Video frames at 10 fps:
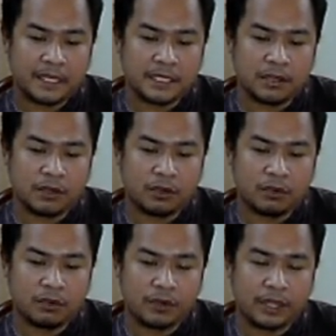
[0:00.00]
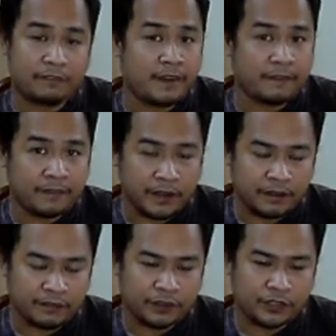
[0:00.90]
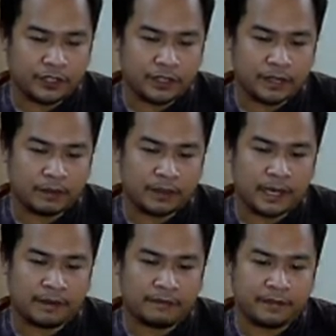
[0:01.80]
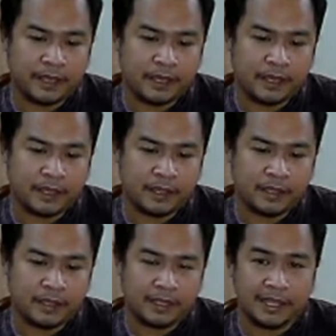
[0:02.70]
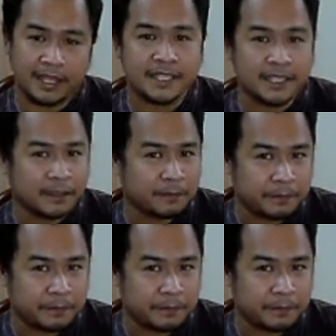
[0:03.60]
So if ever in the future that we have a glacial